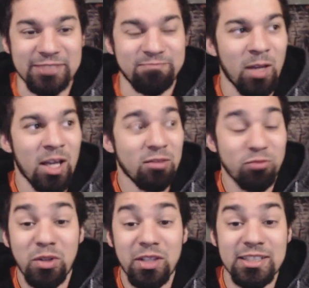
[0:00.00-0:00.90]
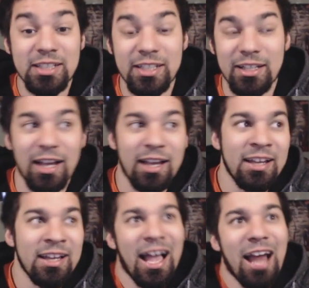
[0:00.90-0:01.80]
And really, I
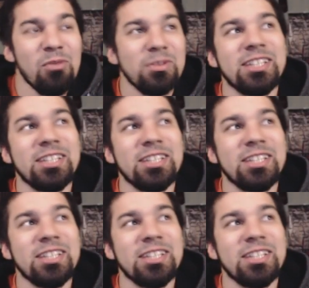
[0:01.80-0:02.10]
don't